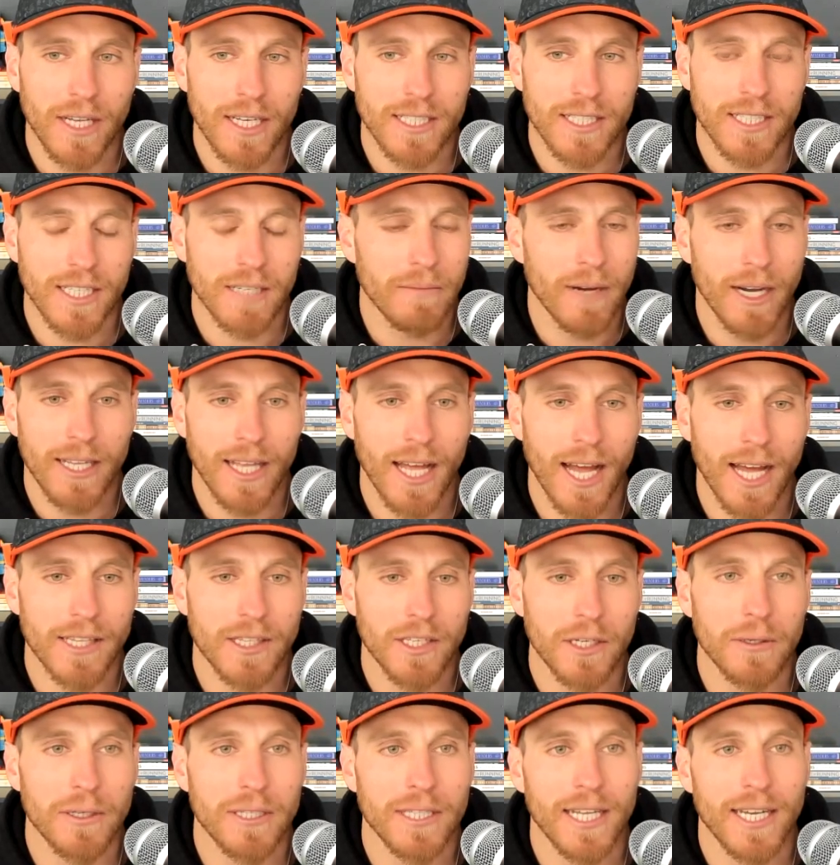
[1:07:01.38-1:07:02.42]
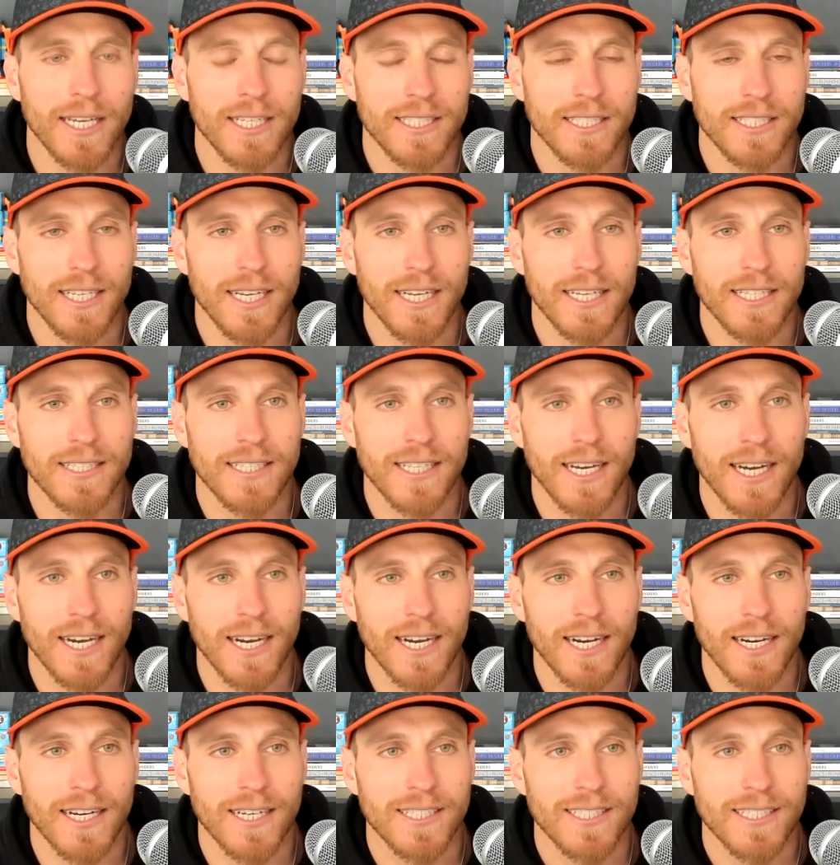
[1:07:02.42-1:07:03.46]
see my dad doing this, and,
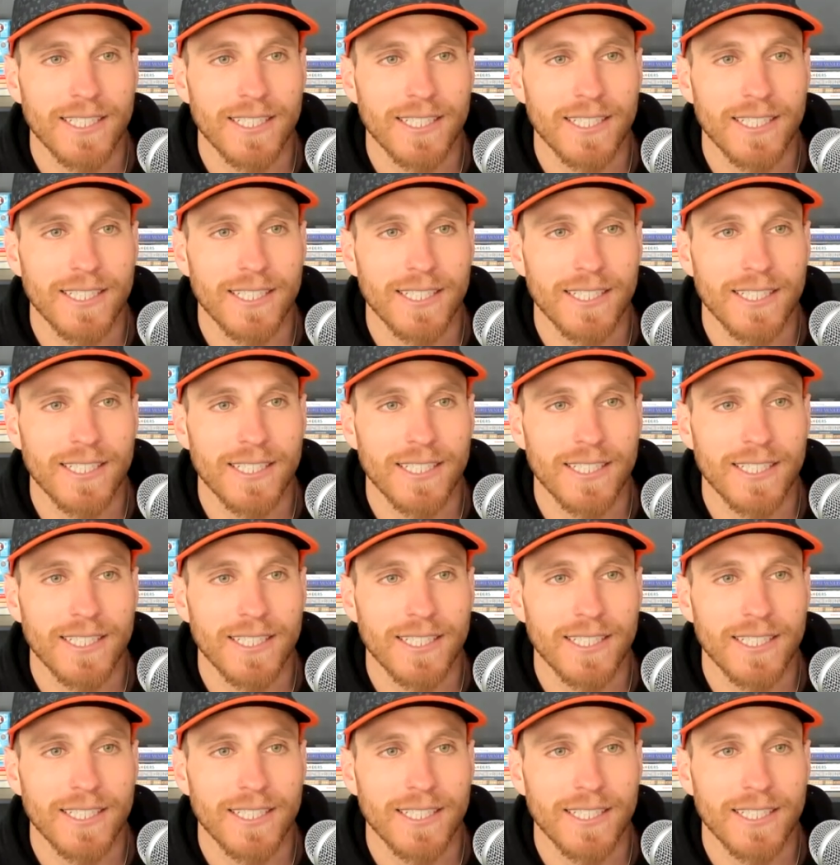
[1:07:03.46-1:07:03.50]
I